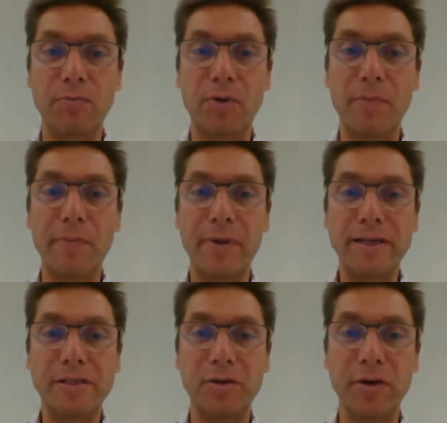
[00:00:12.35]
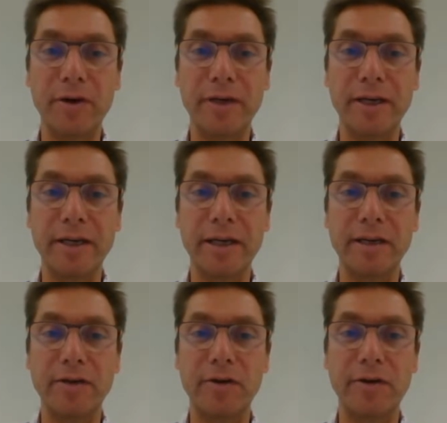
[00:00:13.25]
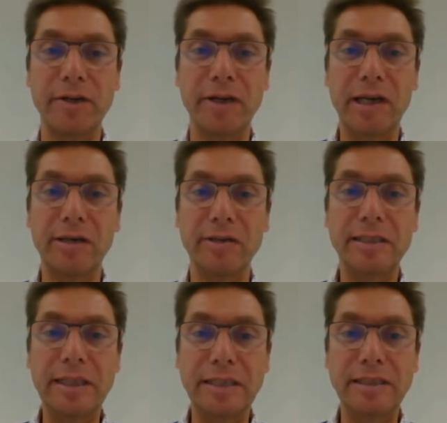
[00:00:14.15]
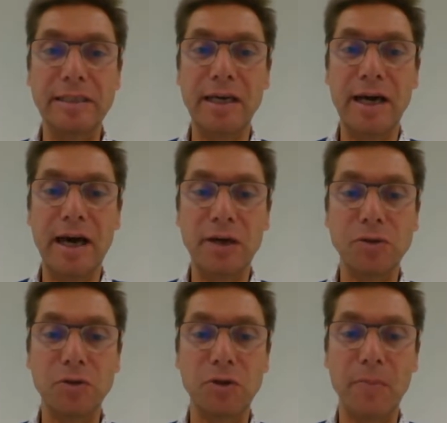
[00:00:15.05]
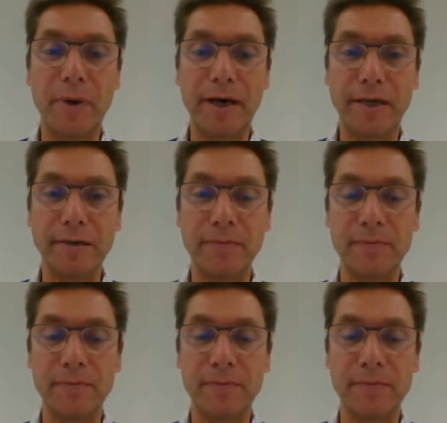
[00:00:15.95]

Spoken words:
problem-based learning and learning analytics, how to combine.